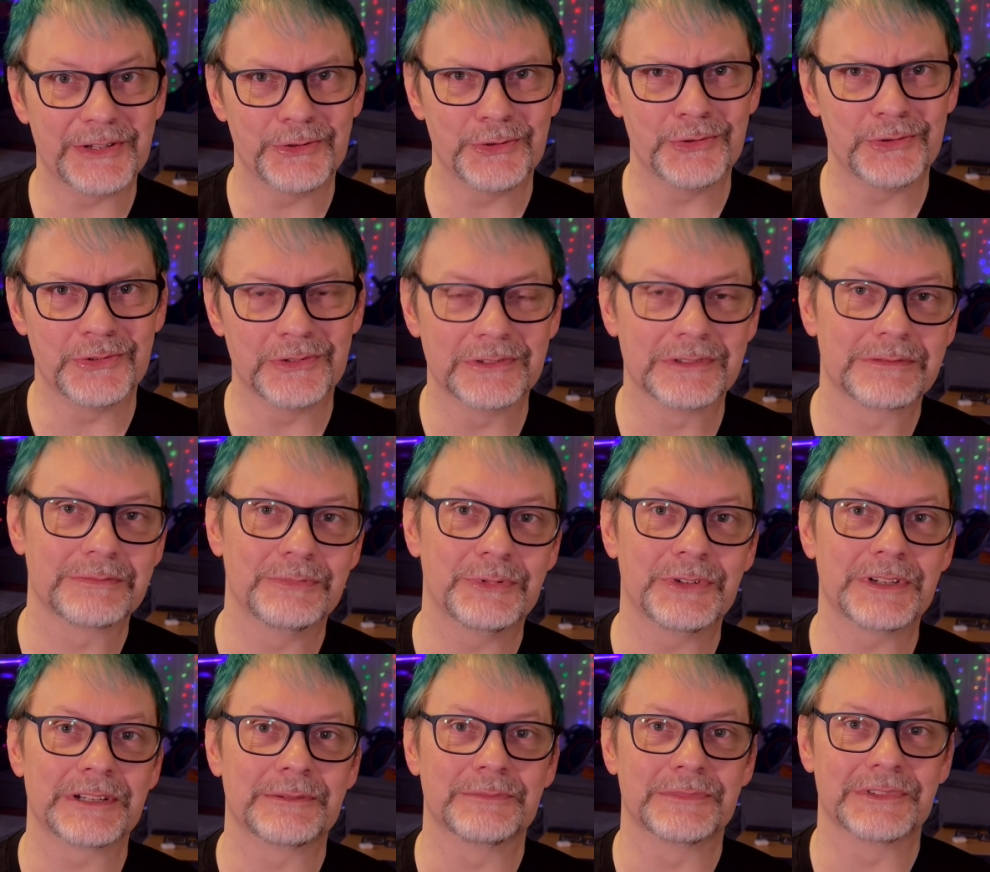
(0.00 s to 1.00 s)
Ooh,
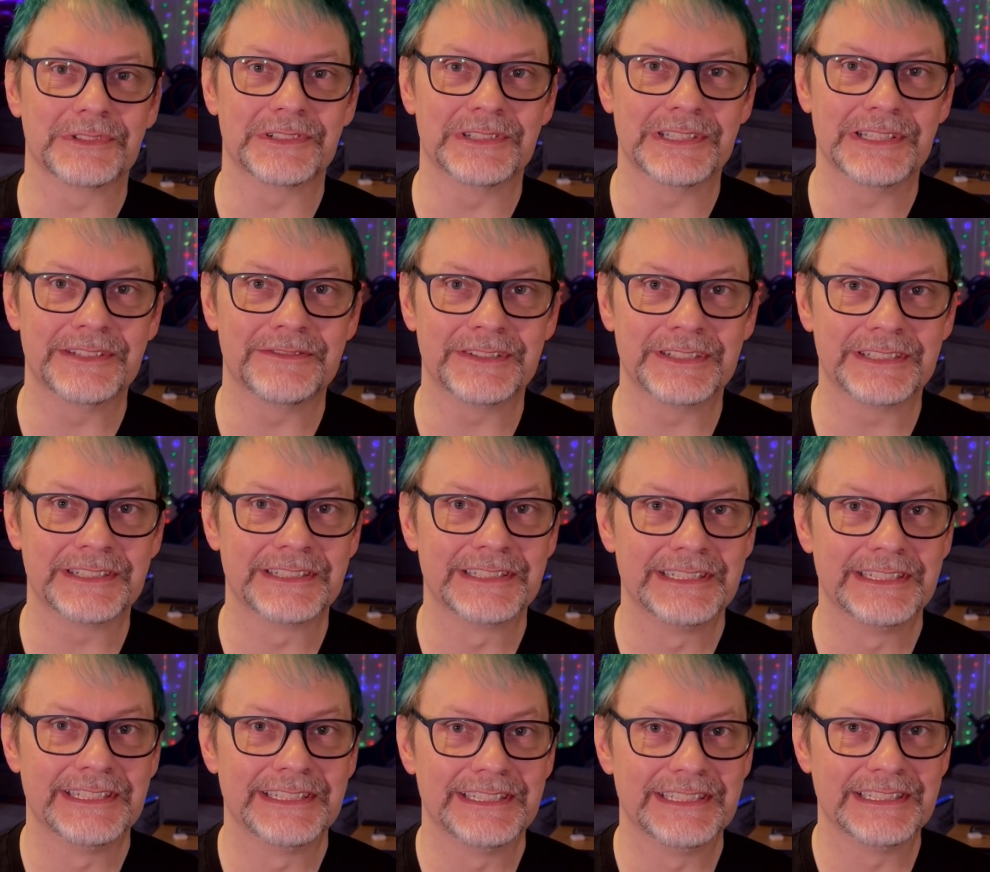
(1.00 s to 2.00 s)
I'm living
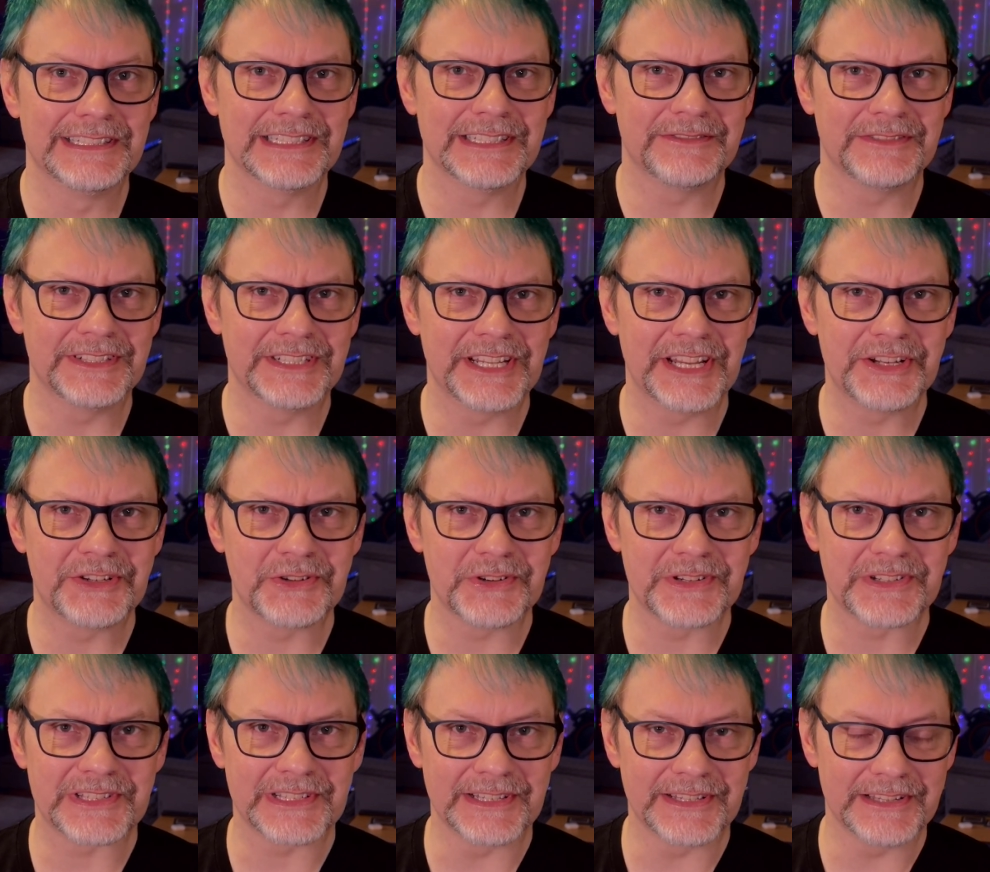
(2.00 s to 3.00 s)

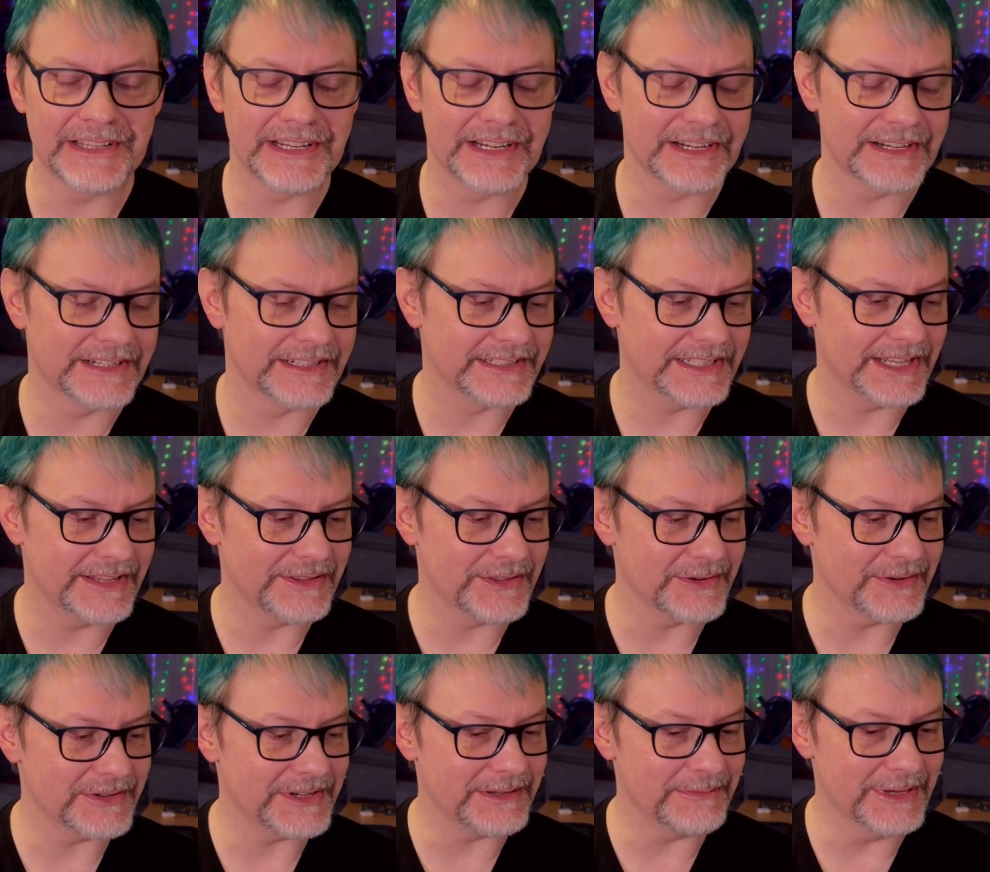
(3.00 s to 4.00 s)
dangerously there,
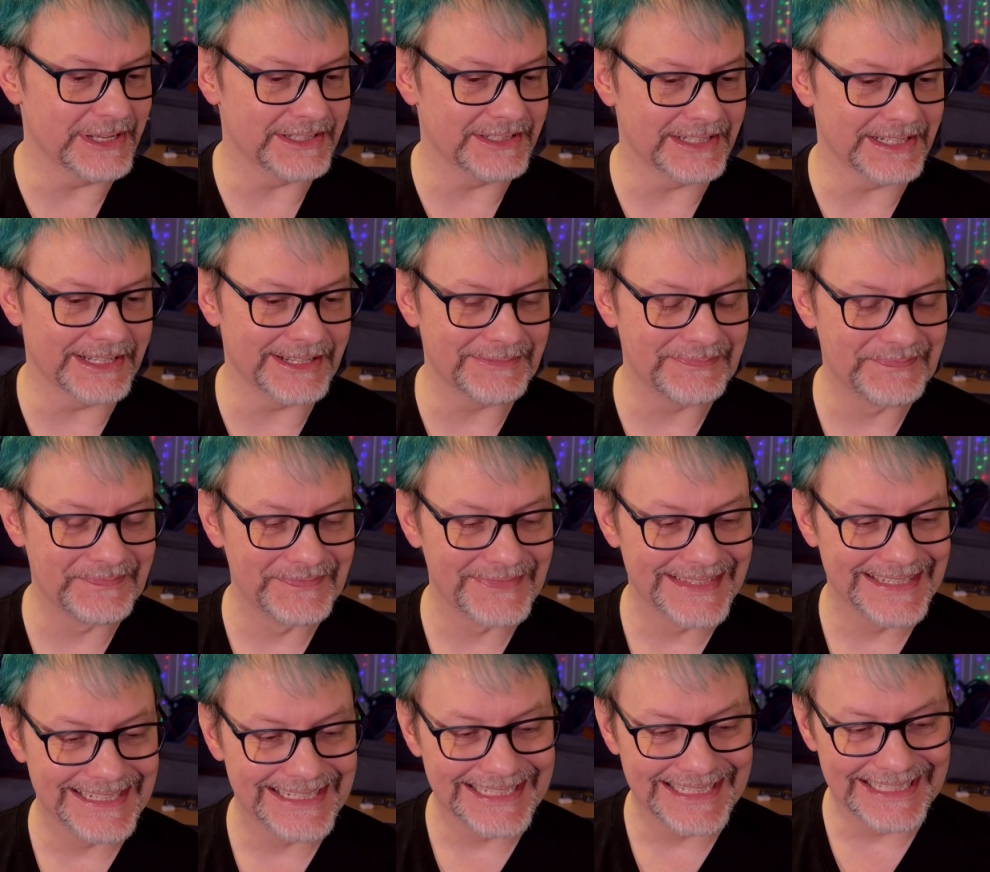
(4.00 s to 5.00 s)
10:30 bedtime.
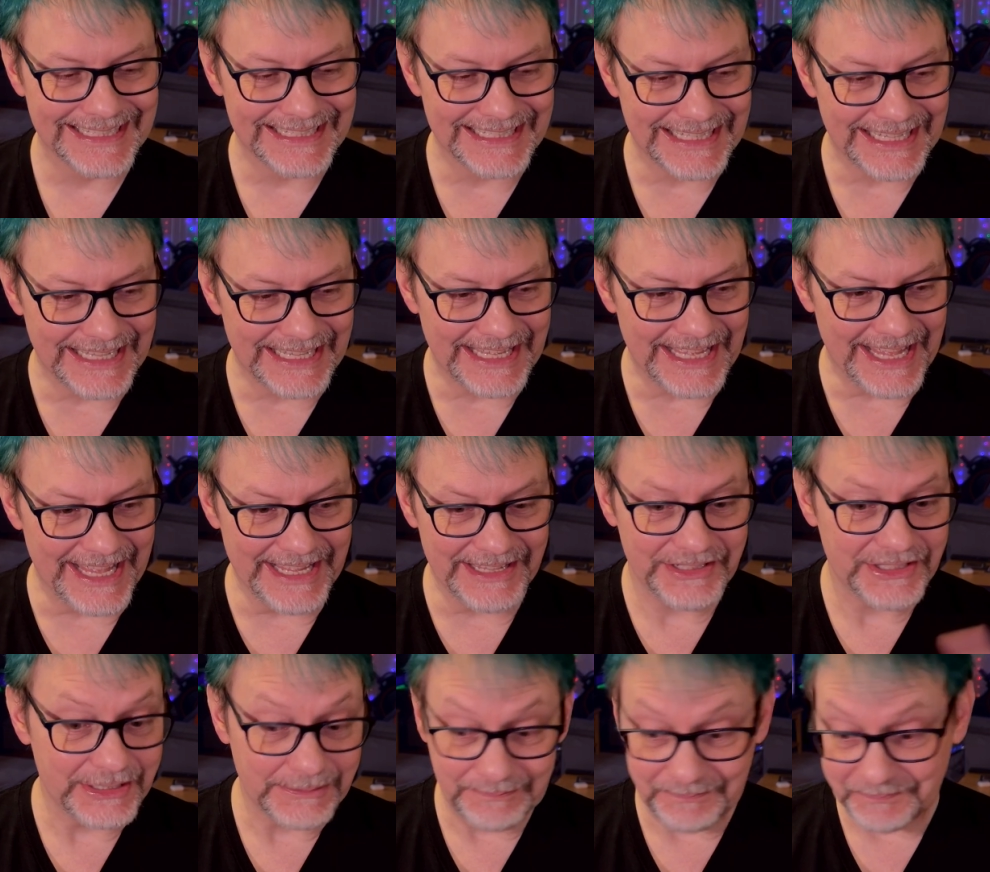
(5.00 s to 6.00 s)
And